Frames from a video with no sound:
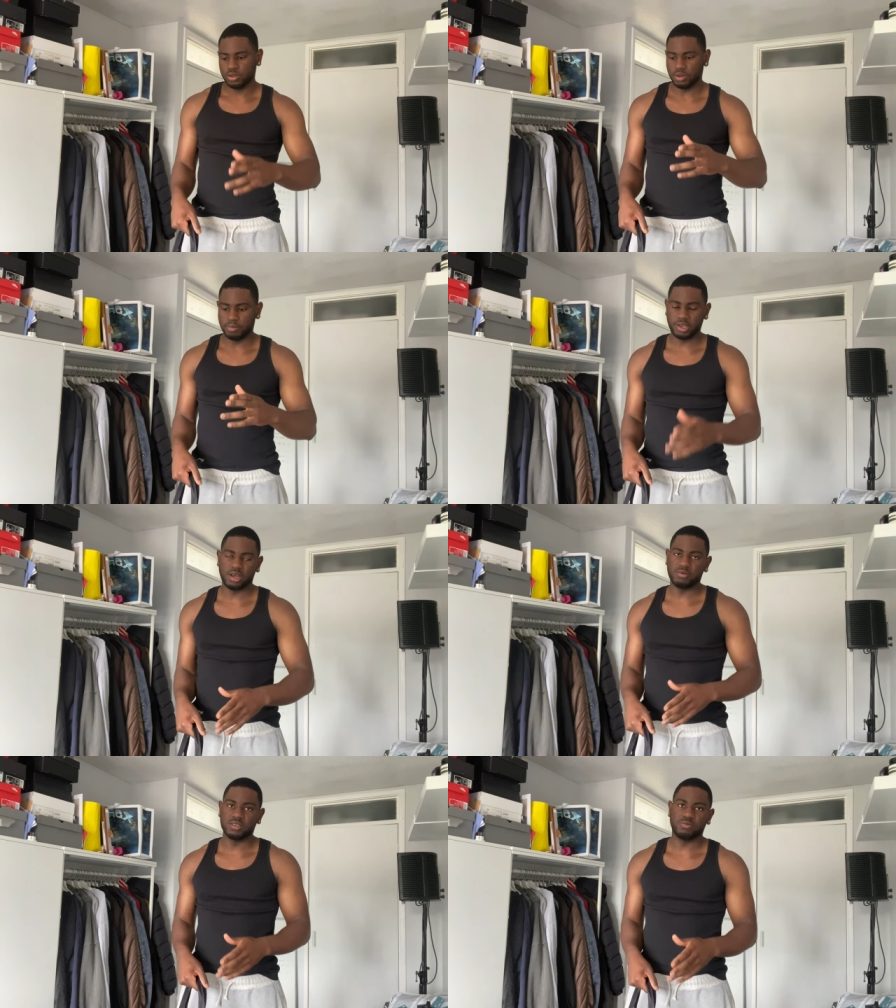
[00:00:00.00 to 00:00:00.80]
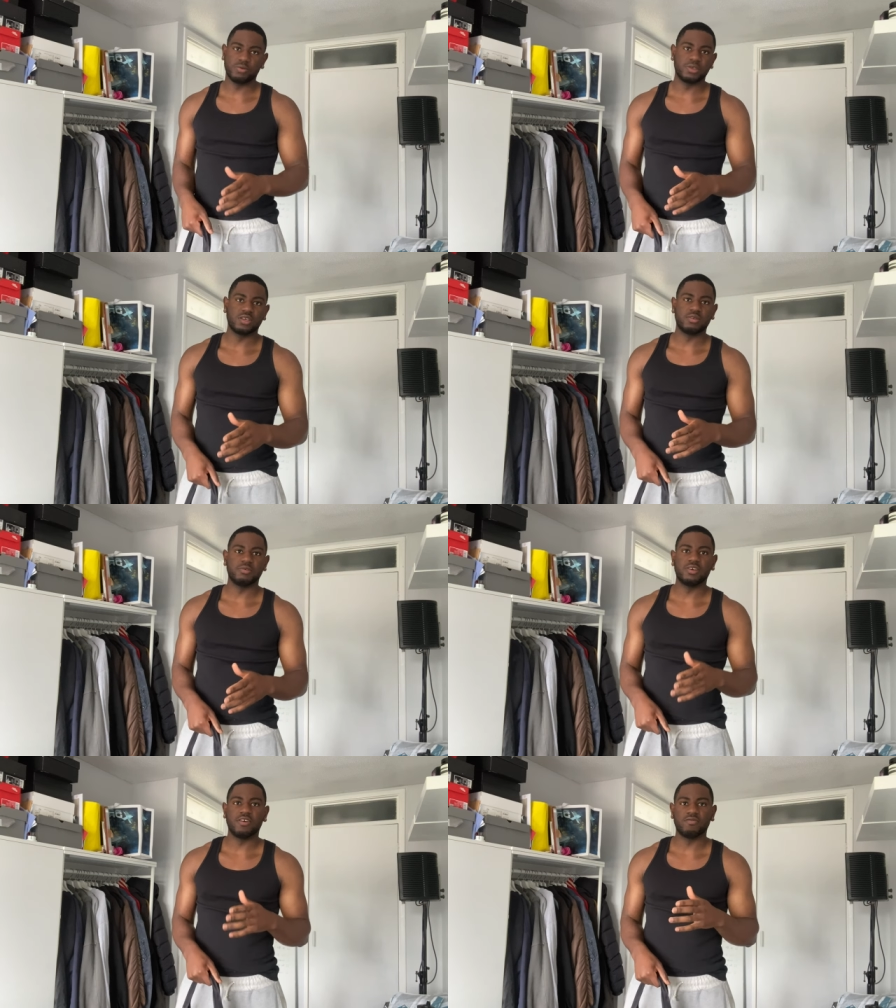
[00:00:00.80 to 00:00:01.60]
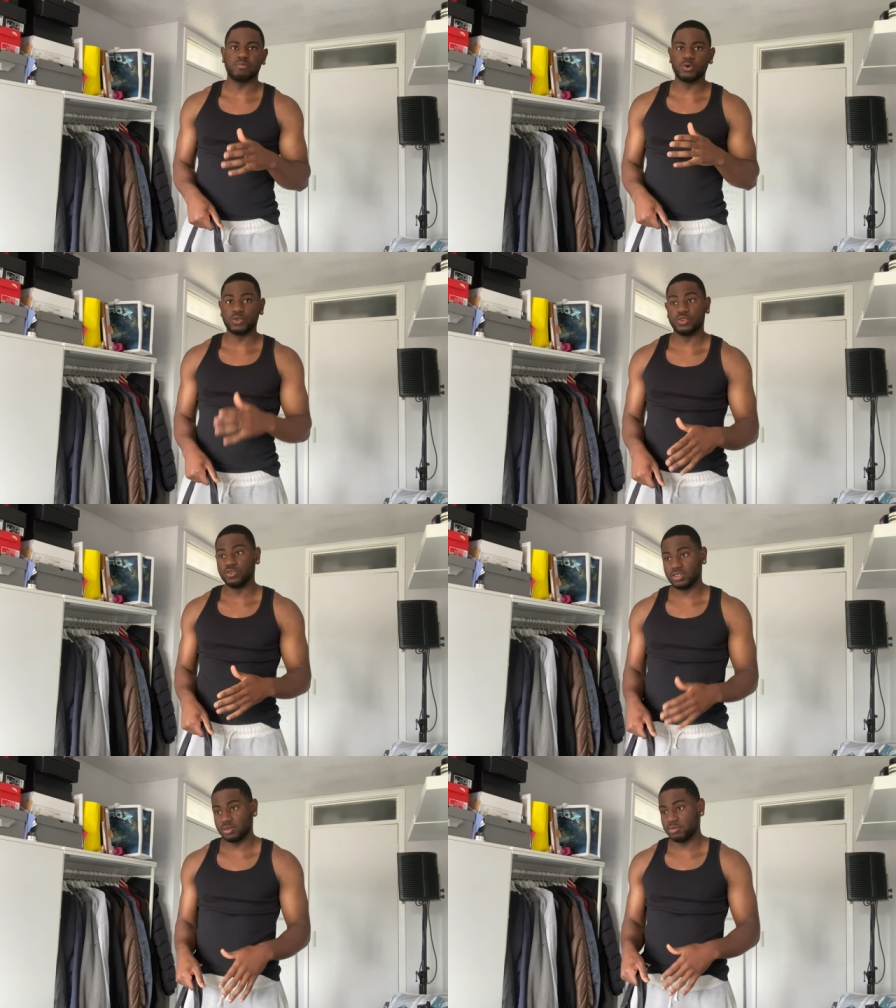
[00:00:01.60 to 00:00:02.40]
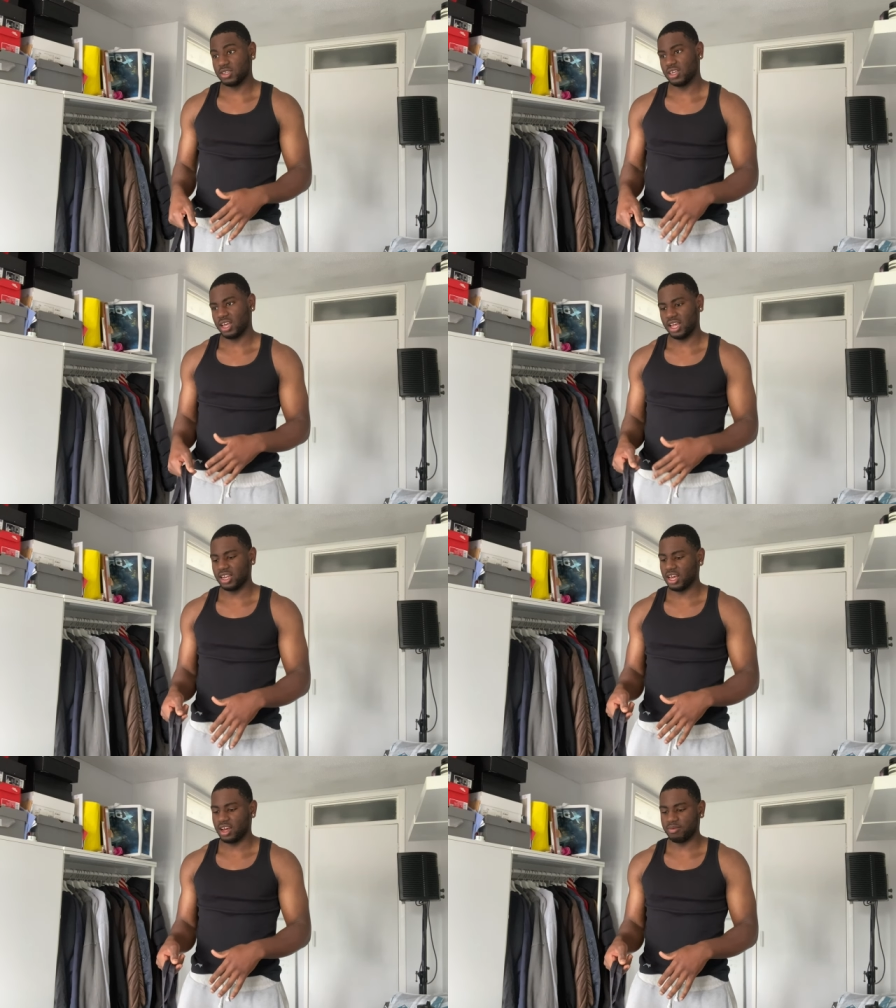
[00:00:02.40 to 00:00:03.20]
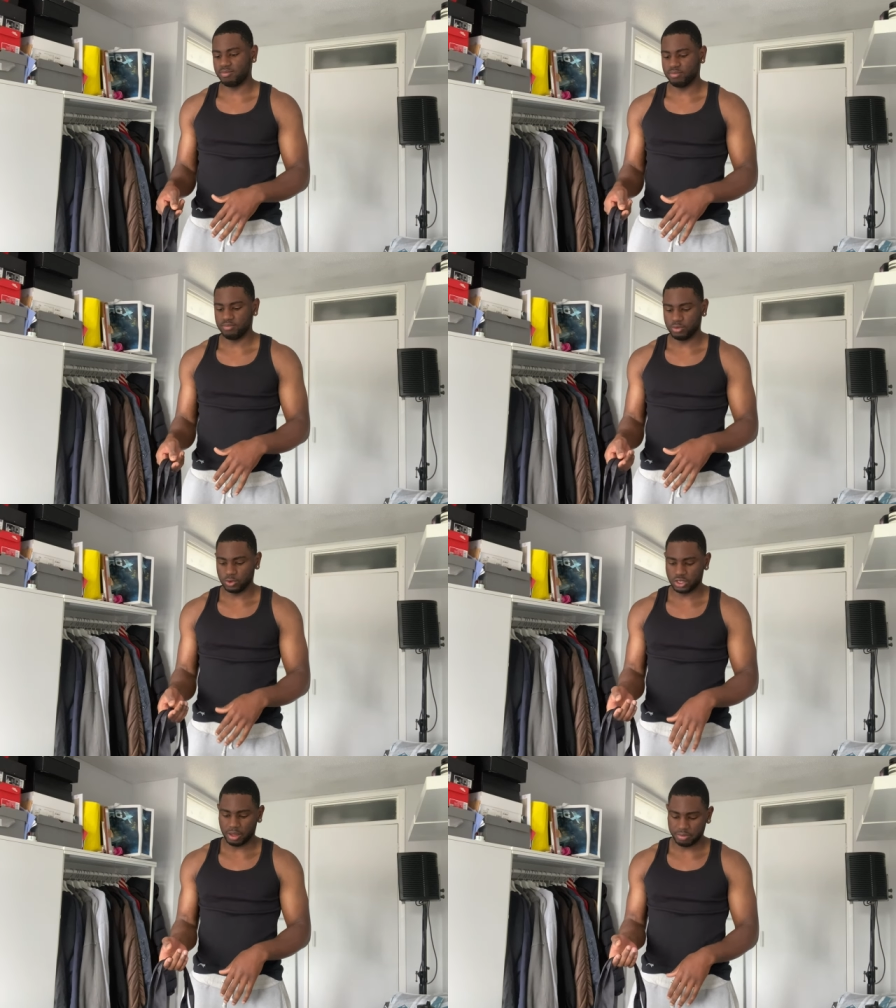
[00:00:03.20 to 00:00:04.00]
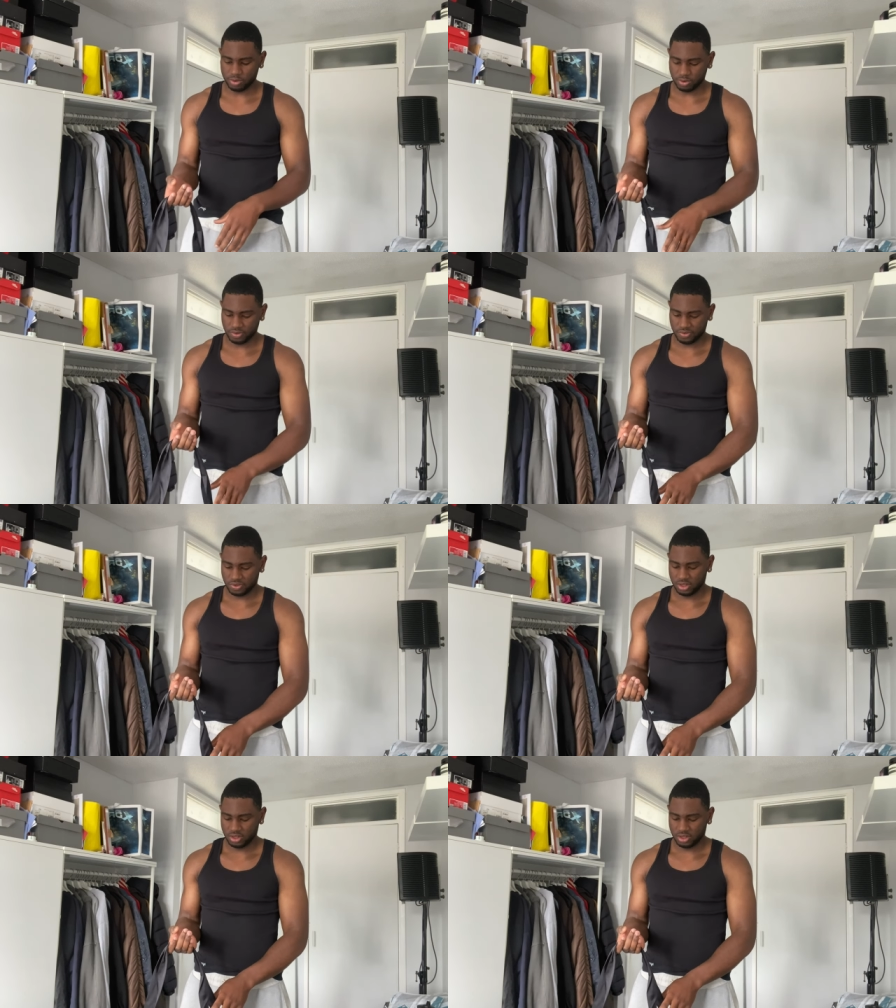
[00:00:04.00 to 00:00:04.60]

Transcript: the pickup that's probably going to be of most use to me and that I'm most happy with.